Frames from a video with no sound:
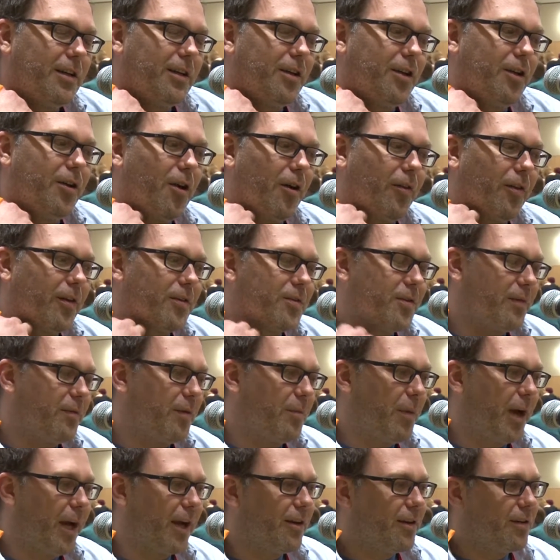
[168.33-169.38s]
they're
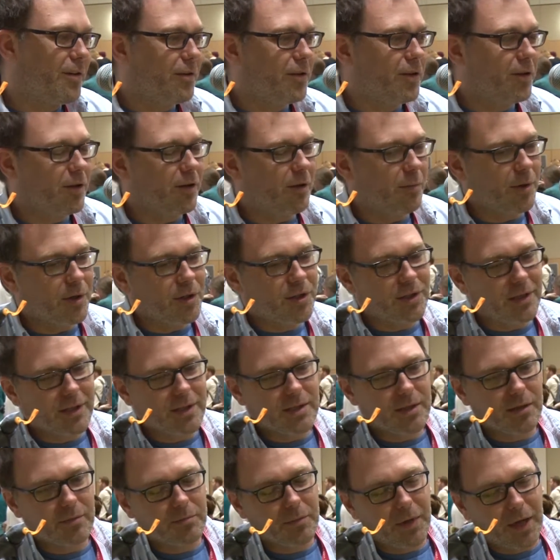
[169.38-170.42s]
driven by
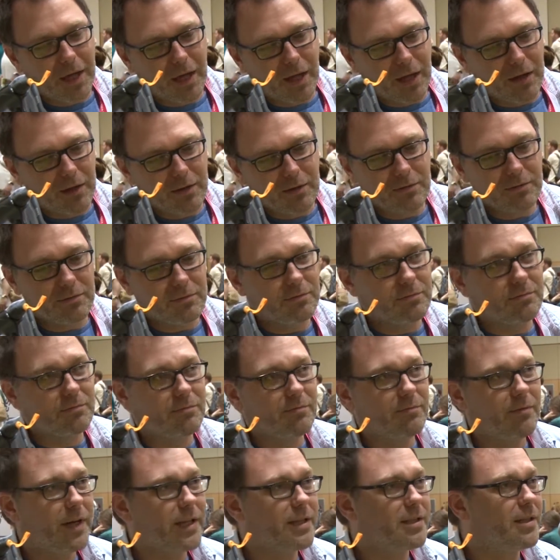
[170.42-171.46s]
commercialism and
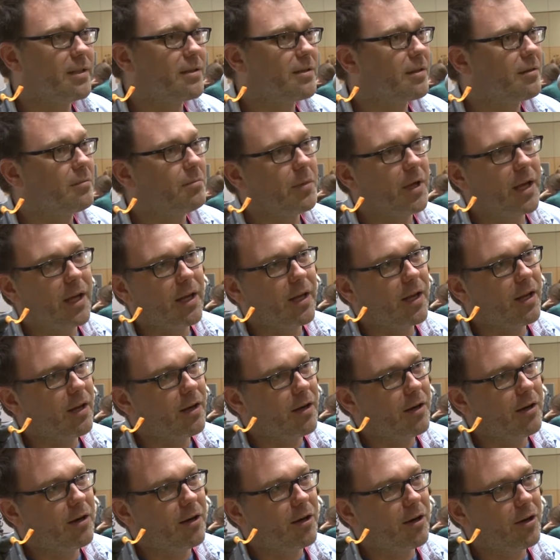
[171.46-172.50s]
racism,
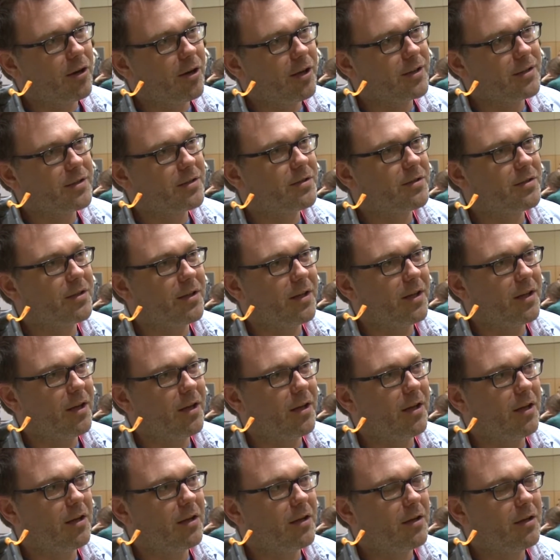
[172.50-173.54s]
and
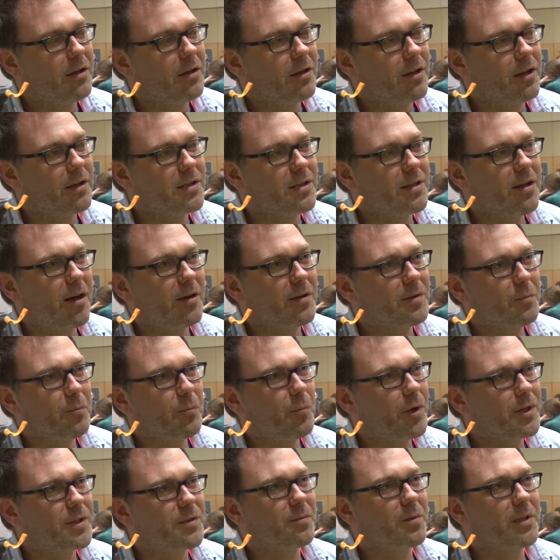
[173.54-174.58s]
it's not
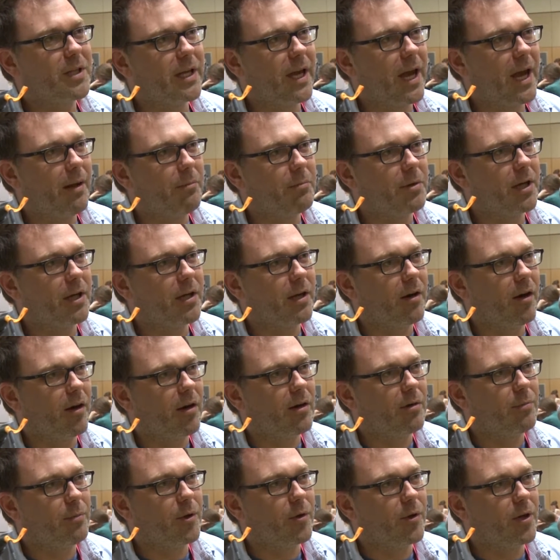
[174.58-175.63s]
what's really happening in our
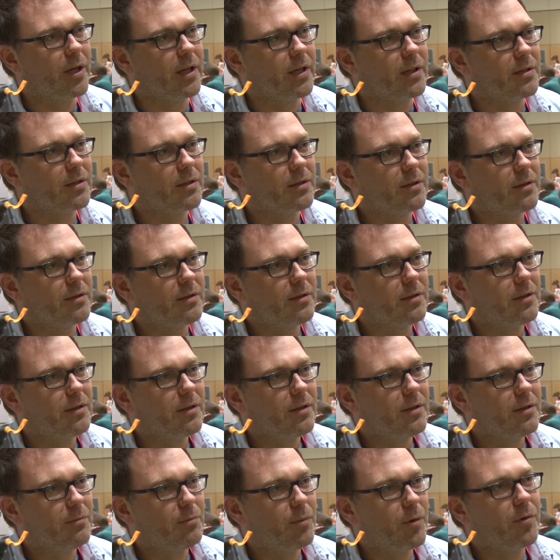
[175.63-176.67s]
communities,
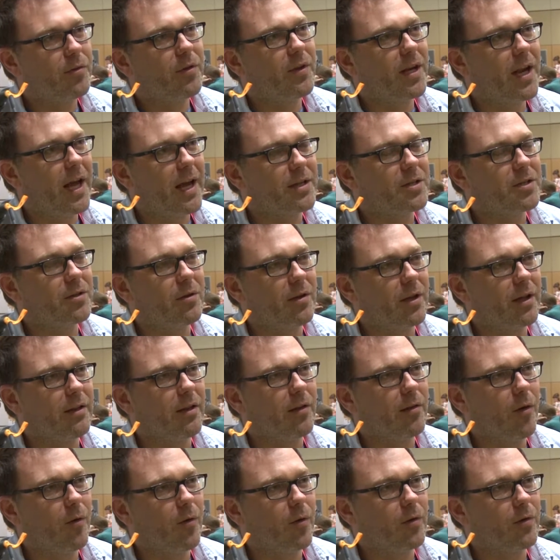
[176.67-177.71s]
both the national and the
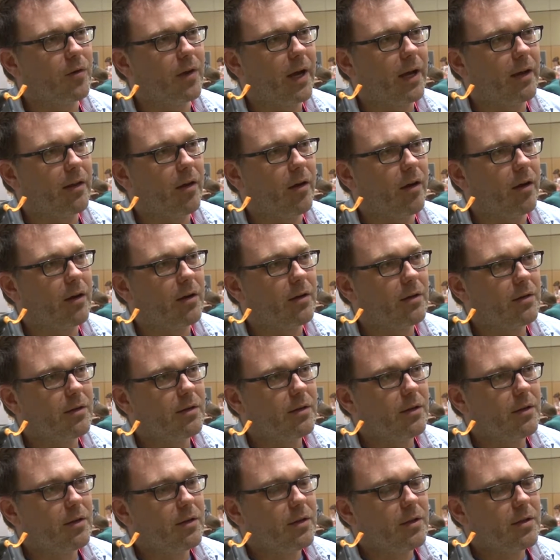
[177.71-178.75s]
local dialogue.
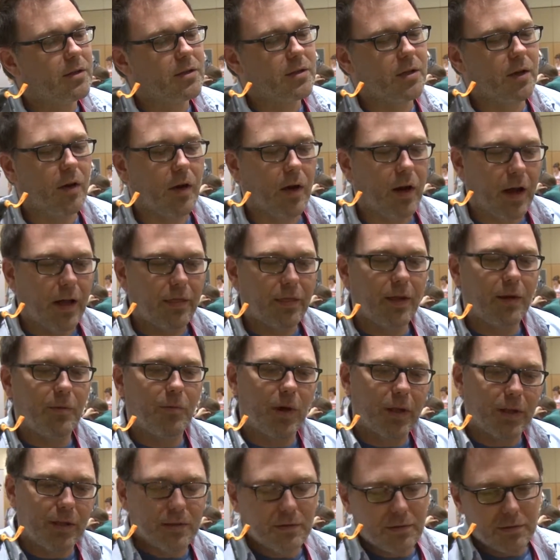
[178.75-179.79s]
So I think
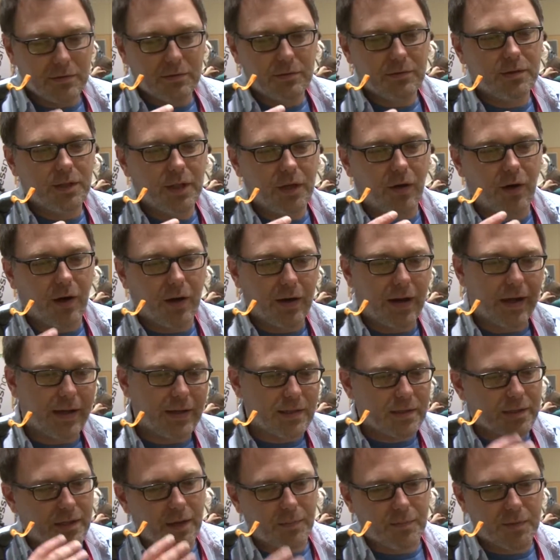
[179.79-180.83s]
what, our
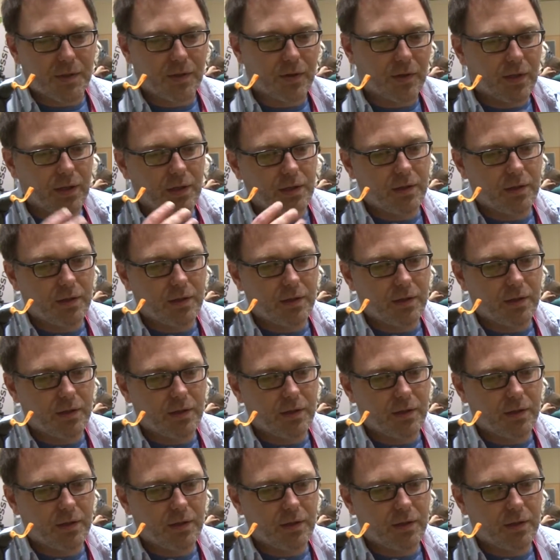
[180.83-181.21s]
next steps are